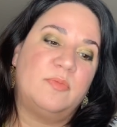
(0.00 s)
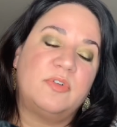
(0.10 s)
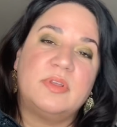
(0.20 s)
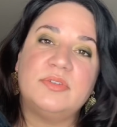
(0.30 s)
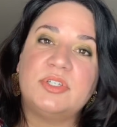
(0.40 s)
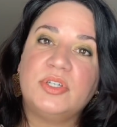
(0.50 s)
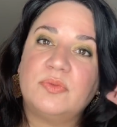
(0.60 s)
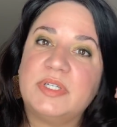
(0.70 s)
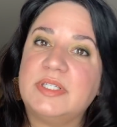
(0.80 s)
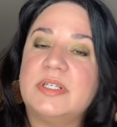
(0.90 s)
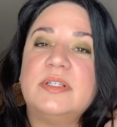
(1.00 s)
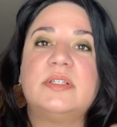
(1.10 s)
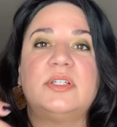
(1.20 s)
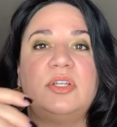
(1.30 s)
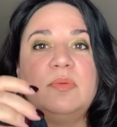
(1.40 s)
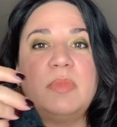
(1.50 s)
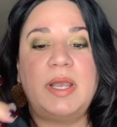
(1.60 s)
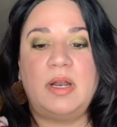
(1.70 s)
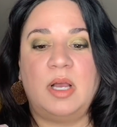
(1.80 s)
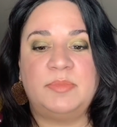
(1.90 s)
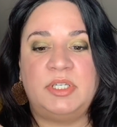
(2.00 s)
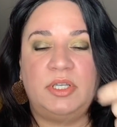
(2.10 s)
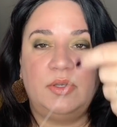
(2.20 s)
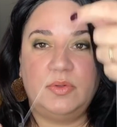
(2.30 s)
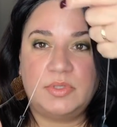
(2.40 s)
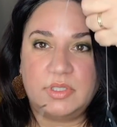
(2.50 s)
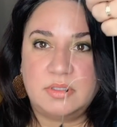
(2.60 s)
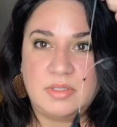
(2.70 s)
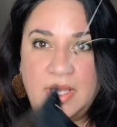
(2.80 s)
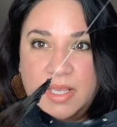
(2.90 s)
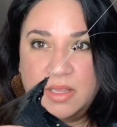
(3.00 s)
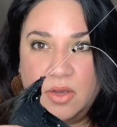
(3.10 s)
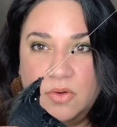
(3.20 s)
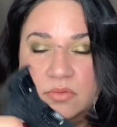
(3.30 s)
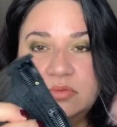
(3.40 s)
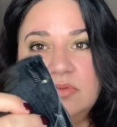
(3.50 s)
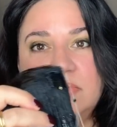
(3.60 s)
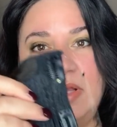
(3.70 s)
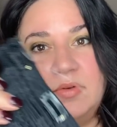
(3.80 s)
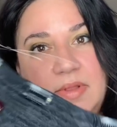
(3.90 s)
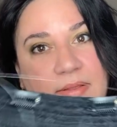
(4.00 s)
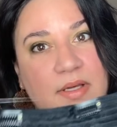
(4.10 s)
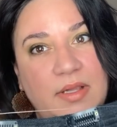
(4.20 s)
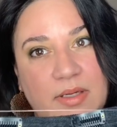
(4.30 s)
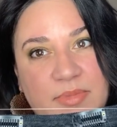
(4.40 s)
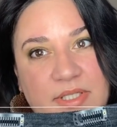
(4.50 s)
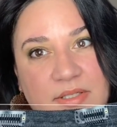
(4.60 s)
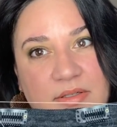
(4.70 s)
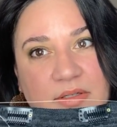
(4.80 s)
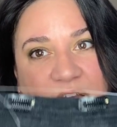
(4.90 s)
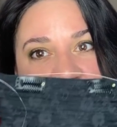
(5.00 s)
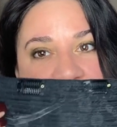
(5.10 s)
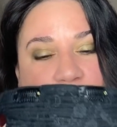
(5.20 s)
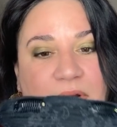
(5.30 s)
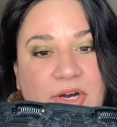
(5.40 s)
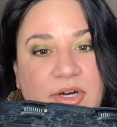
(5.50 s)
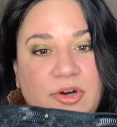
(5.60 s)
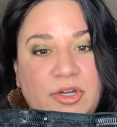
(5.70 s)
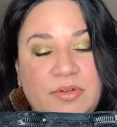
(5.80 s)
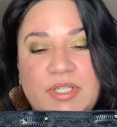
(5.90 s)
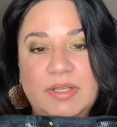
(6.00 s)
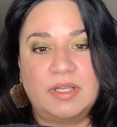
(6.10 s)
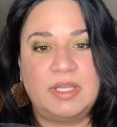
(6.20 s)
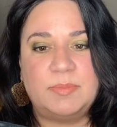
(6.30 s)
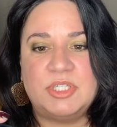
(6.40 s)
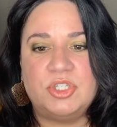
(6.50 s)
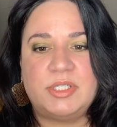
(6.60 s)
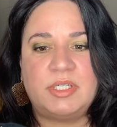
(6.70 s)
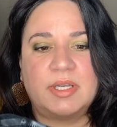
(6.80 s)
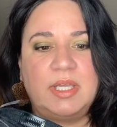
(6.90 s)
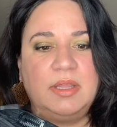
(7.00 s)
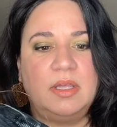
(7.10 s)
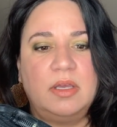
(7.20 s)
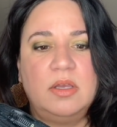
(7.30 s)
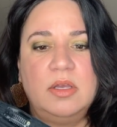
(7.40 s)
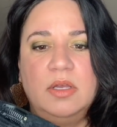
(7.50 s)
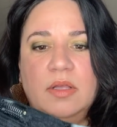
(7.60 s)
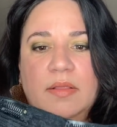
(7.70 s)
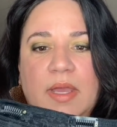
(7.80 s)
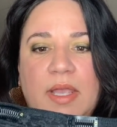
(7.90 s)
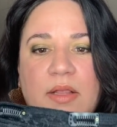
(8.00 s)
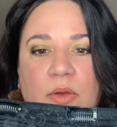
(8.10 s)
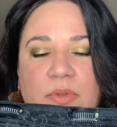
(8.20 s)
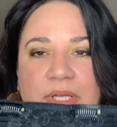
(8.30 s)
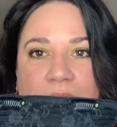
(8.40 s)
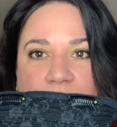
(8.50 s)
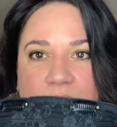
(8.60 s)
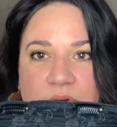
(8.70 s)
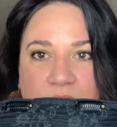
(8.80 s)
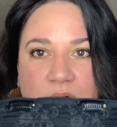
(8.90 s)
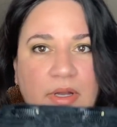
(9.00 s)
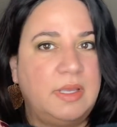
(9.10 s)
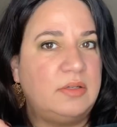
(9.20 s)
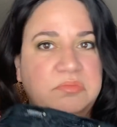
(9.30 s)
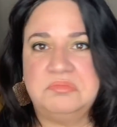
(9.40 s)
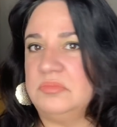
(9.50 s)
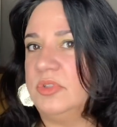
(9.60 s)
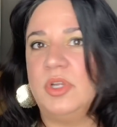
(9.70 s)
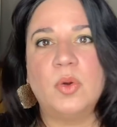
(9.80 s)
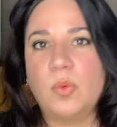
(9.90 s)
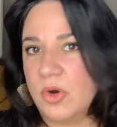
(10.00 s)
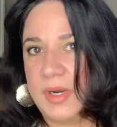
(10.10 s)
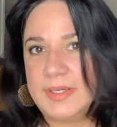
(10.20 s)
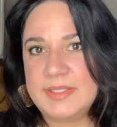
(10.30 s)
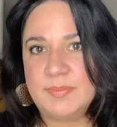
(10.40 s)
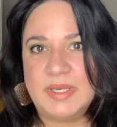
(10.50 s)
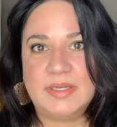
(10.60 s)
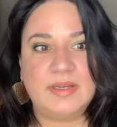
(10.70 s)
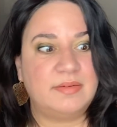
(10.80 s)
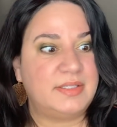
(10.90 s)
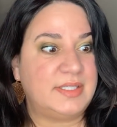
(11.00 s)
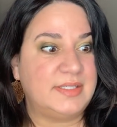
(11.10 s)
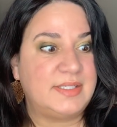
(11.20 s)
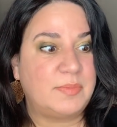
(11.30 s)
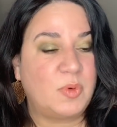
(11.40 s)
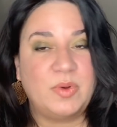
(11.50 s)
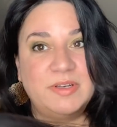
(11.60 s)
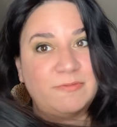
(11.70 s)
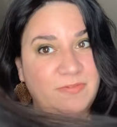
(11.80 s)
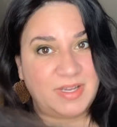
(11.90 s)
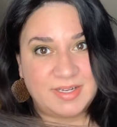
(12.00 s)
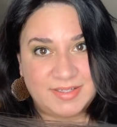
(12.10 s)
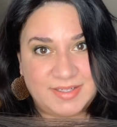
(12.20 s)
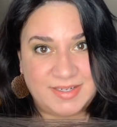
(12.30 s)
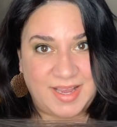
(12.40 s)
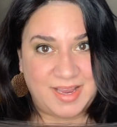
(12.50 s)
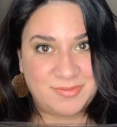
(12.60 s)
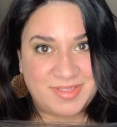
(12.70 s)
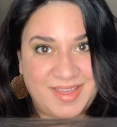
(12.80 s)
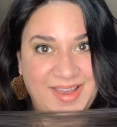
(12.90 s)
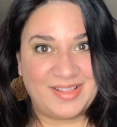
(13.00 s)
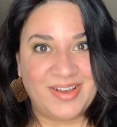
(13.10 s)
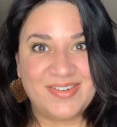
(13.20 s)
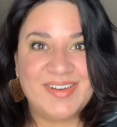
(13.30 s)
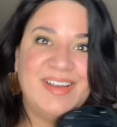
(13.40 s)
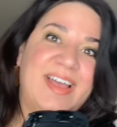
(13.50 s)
for those 2 reasons, you might opt to use the halo rather than the clips. I've been wearing her using the clips and just tucking the halo down under, and no worries. But since I'm going to fit it today with the halo,